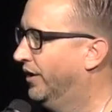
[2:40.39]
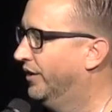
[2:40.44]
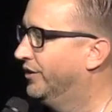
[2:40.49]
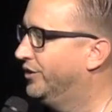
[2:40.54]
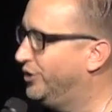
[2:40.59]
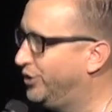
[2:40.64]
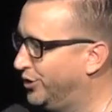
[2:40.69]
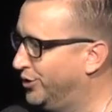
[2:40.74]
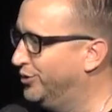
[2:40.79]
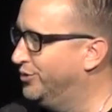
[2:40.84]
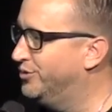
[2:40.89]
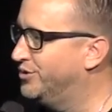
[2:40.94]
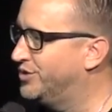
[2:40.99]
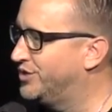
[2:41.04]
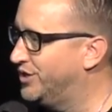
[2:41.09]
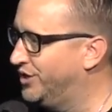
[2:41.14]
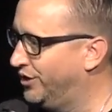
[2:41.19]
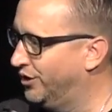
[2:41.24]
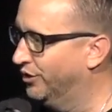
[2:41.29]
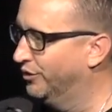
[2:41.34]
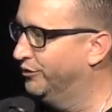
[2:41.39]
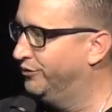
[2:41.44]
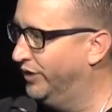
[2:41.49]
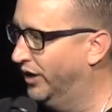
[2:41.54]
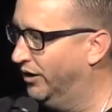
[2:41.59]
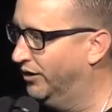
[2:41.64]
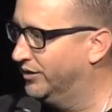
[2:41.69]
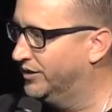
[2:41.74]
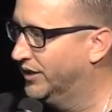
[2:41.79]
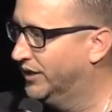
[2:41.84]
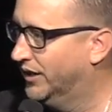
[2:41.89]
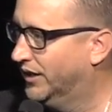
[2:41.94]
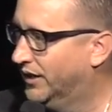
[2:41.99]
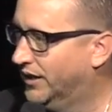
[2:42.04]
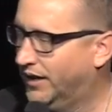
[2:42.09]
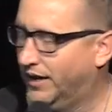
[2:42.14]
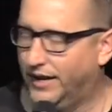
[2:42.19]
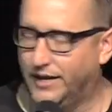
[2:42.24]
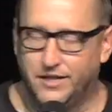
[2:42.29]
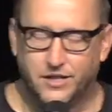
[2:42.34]
Use your vote.
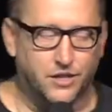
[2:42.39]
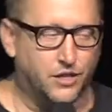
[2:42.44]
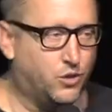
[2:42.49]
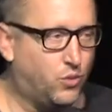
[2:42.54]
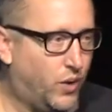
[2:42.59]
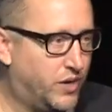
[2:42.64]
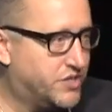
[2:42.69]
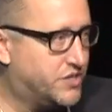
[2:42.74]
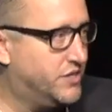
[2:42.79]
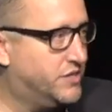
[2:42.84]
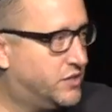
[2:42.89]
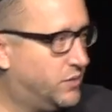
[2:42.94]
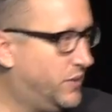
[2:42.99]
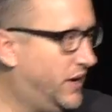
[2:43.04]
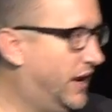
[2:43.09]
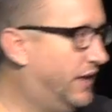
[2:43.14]
And the questions that we